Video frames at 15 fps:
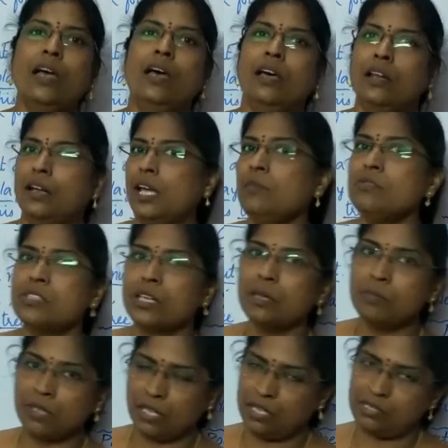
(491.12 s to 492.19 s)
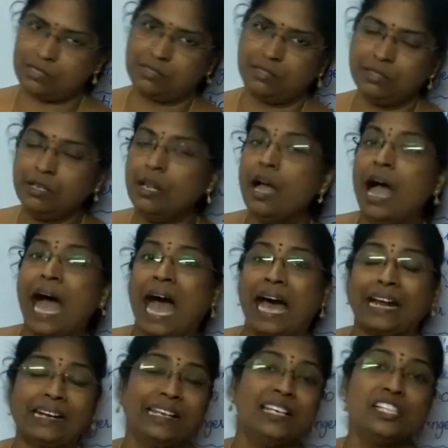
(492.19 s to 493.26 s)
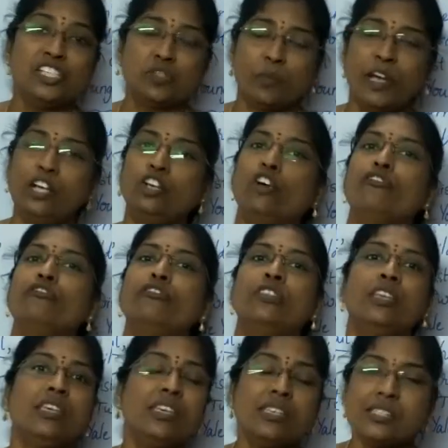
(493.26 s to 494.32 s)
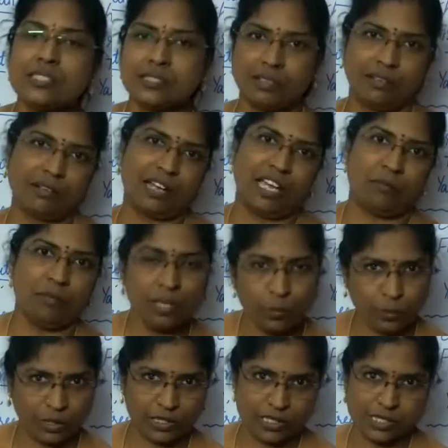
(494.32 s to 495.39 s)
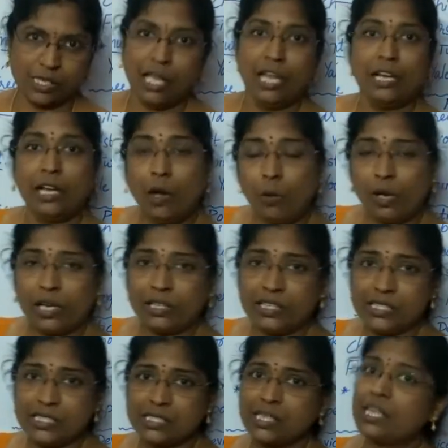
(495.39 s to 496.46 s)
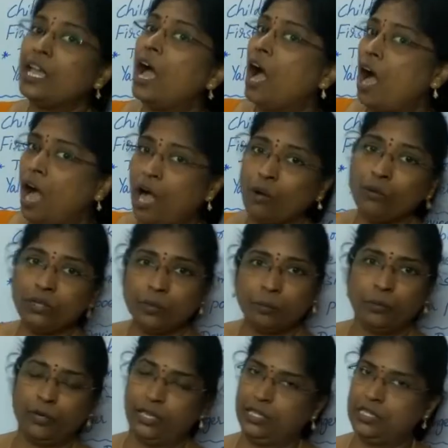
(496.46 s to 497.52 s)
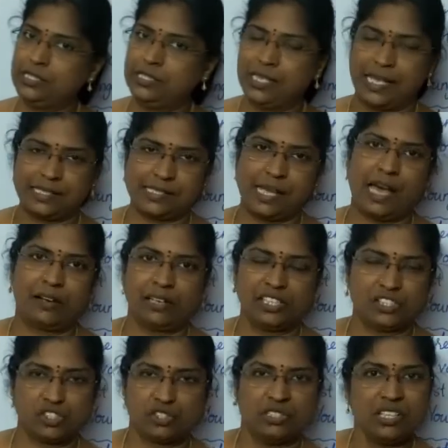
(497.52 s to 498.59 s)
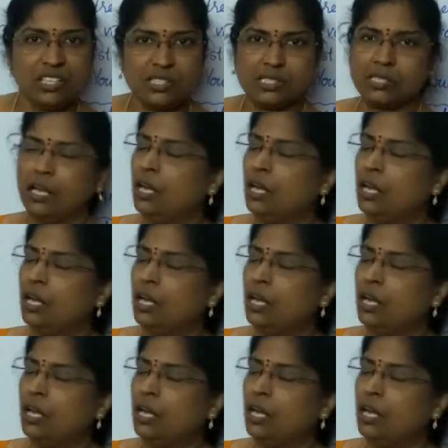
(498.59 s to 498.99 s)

Rhyme scheme is the arrangement of these rhyming words. Now let us see how the poetess has arranged these